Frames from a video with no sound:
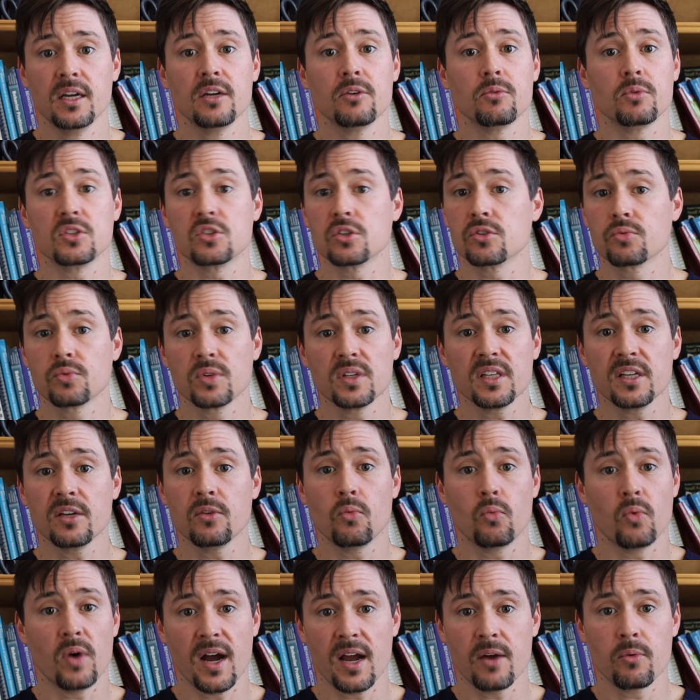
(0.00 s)
which is really
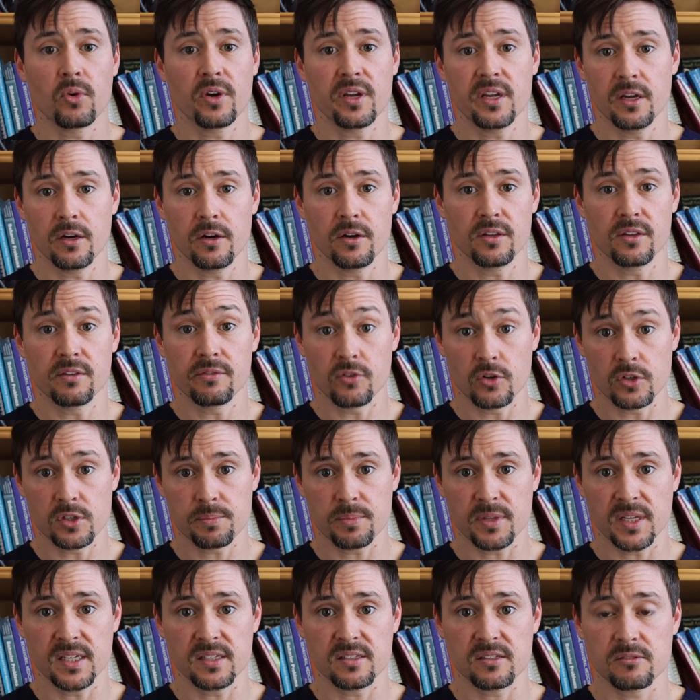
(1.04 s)
why we're here in the first
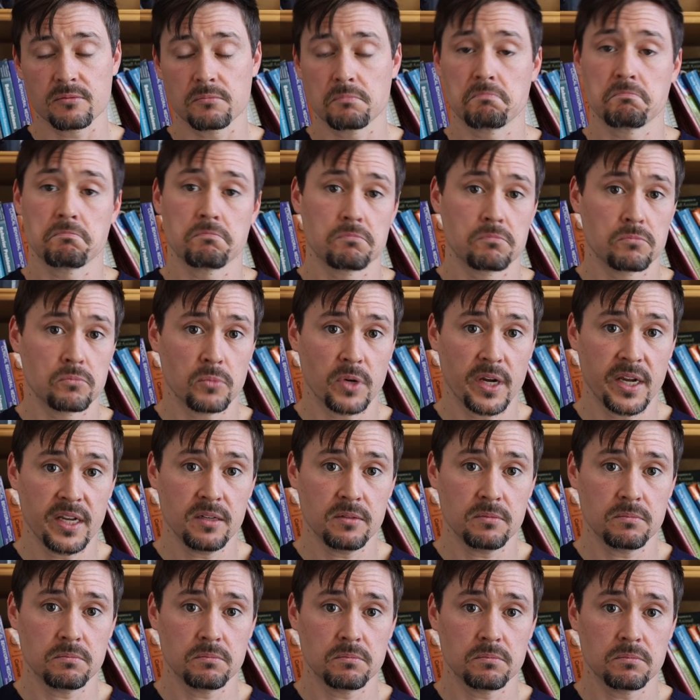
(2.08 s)
place, right?